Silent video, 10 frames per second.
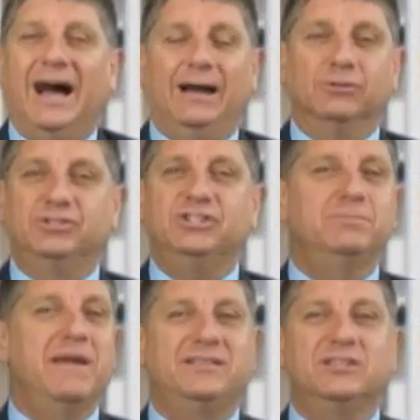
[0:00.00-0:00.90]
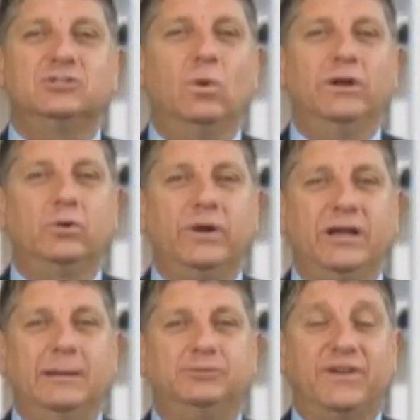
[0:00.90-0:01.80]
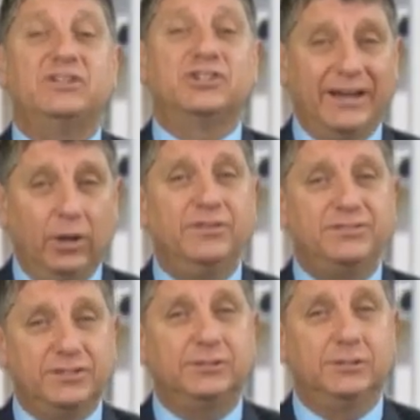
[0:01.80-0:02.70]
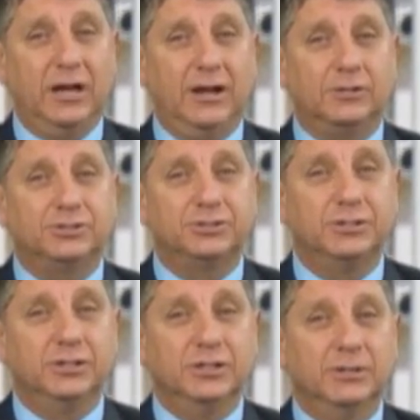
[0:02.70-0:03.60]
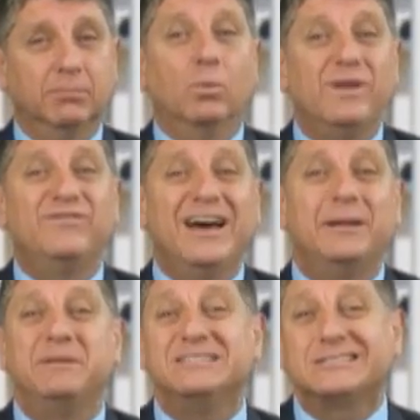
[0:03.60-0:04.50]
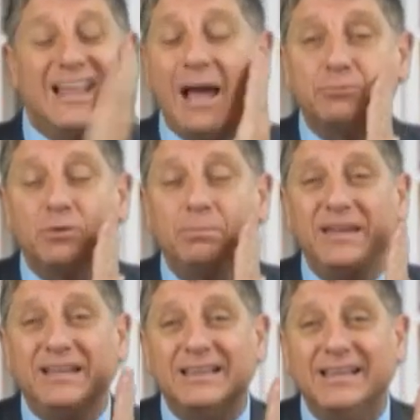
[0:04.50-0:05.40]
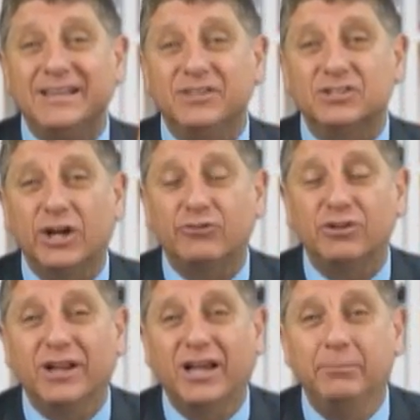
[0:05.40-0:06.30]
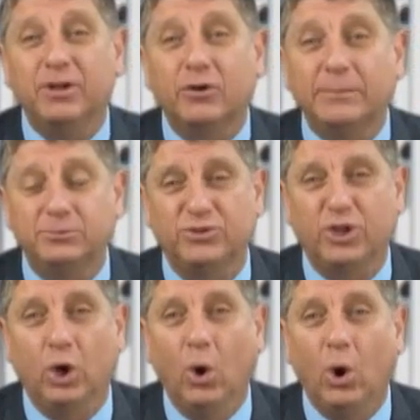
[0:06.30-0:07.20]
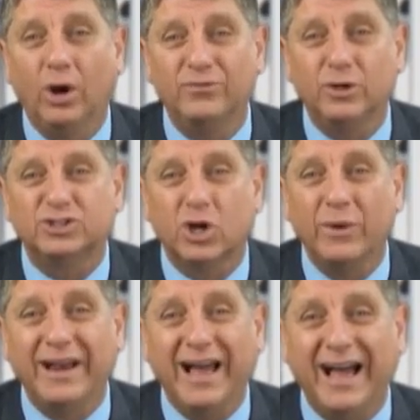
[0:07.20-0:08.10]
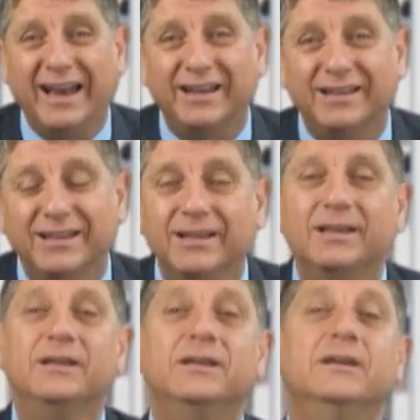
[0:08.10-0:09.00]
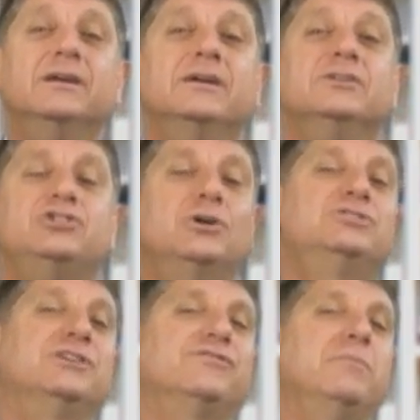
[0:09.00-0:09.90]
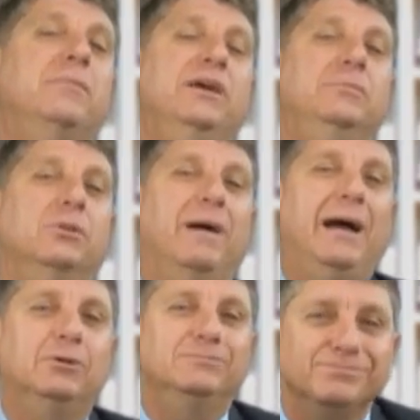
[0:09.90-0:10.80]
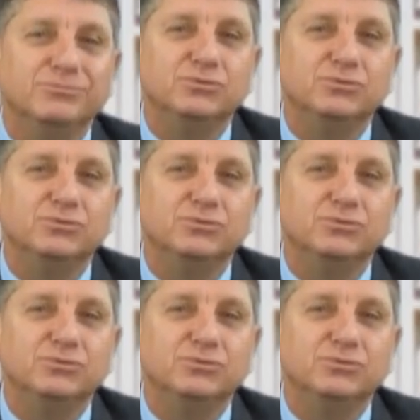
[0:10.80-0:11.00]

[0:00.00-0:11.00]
I will just make this one quick observation. I know this is a little harsh, but we've got to be slapped repeatedly in this country to come to grips with the horror of what's going on. Joseph, remember him in the Bible?